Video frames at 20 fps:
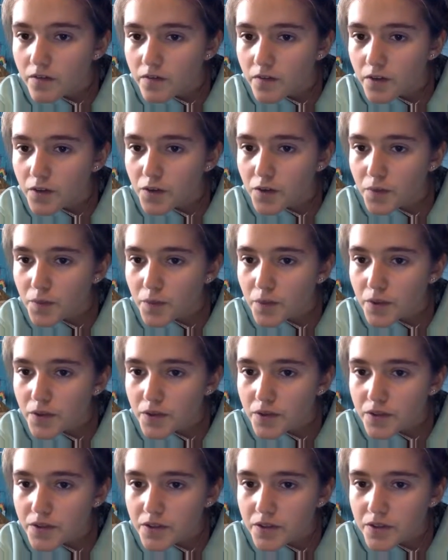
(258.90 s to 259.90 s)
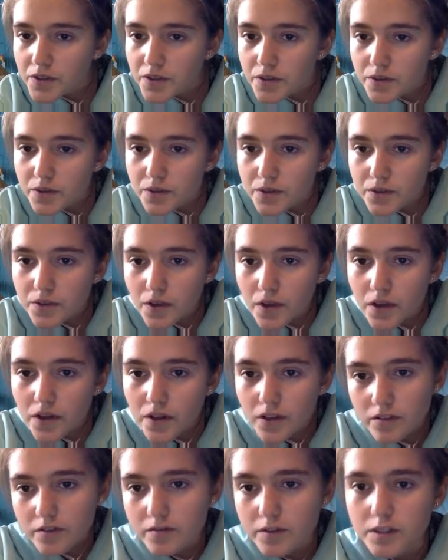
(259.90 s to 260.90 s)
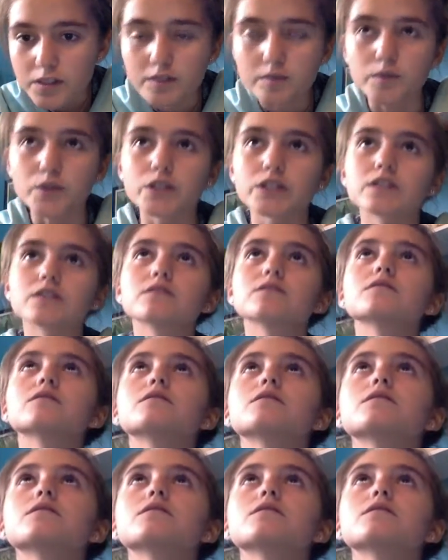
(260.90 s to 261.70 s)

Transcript: First person you thought of this morning?